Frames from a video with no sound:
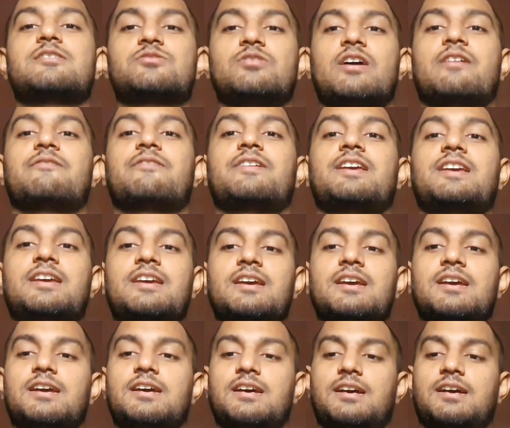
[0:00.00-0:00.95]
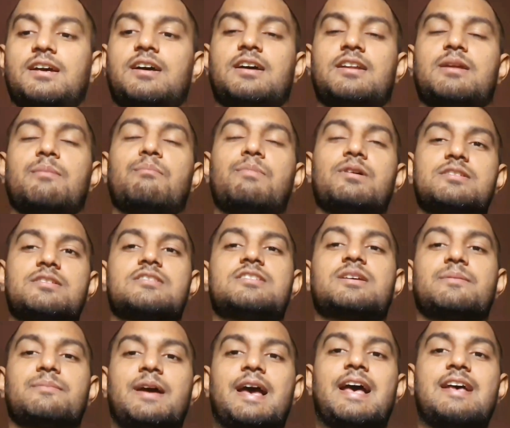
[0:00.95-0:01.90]
So every number
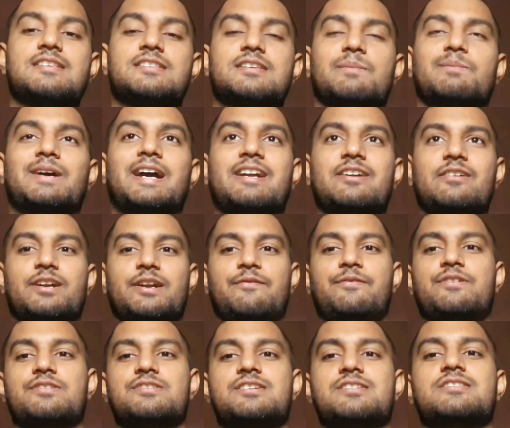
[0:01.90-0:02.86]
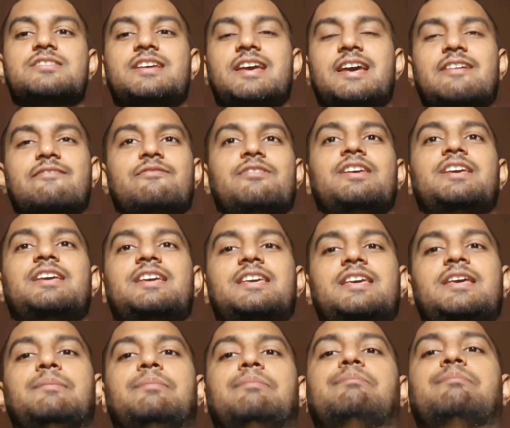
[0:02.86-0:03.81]
system has some kind of deficiency, and we
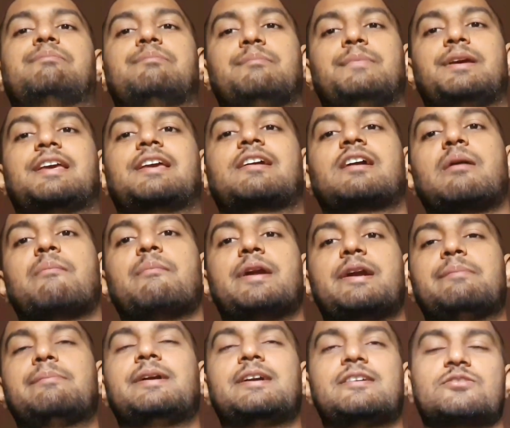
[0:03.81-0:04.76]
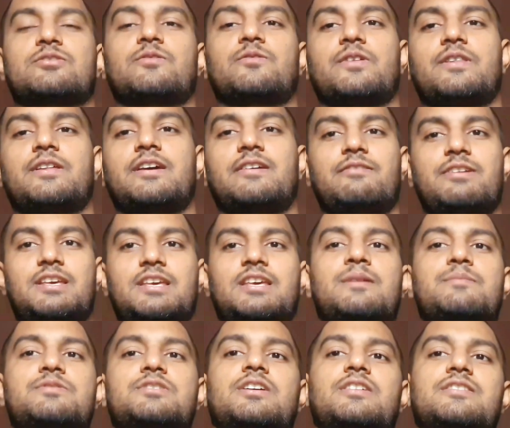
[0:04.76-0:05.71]
keep making amendments over there. We
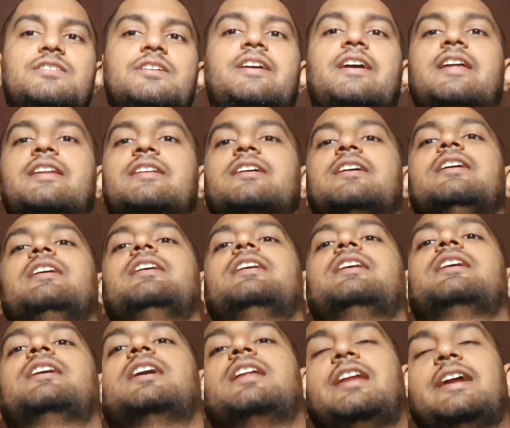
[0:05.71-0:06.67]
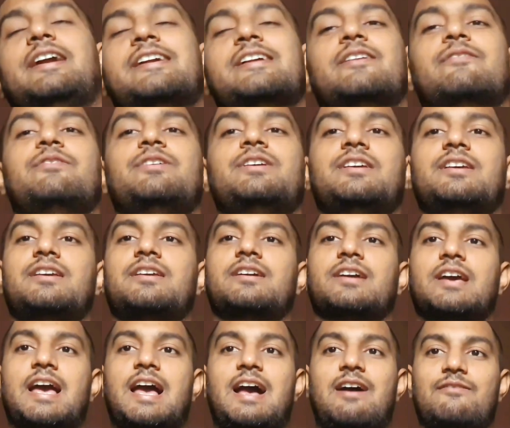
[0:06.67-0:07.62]
keep changing, and later we
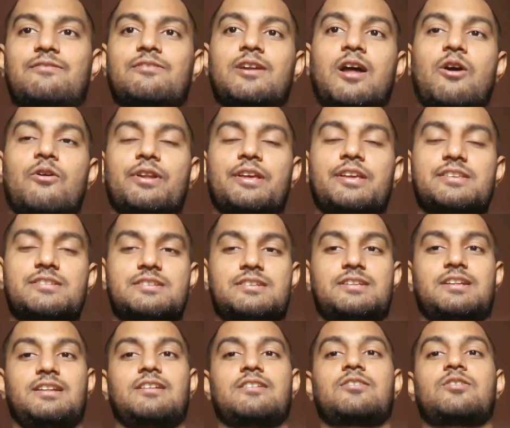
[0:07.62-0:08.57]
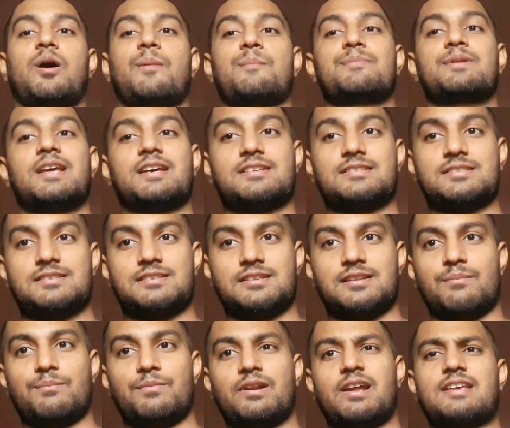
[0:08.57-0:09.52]
have now reached till complex
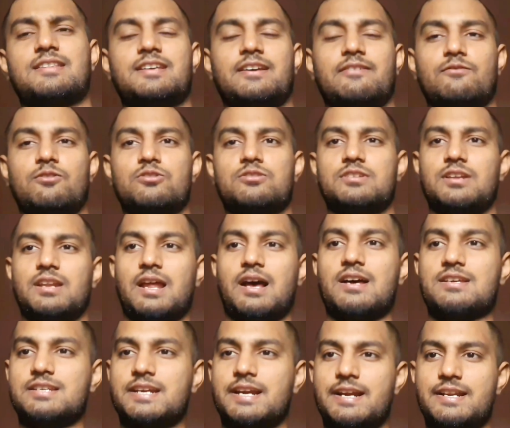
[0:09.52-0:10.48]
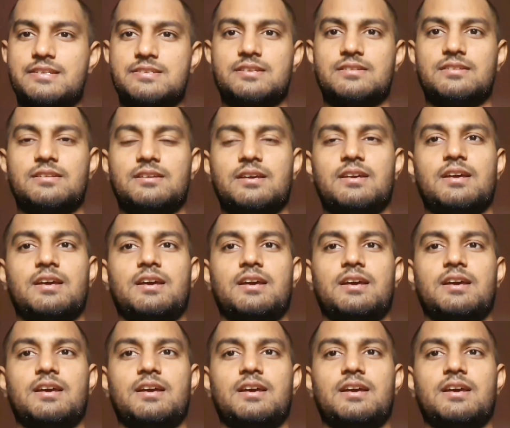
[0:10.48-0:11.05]
number. I think was the last edition.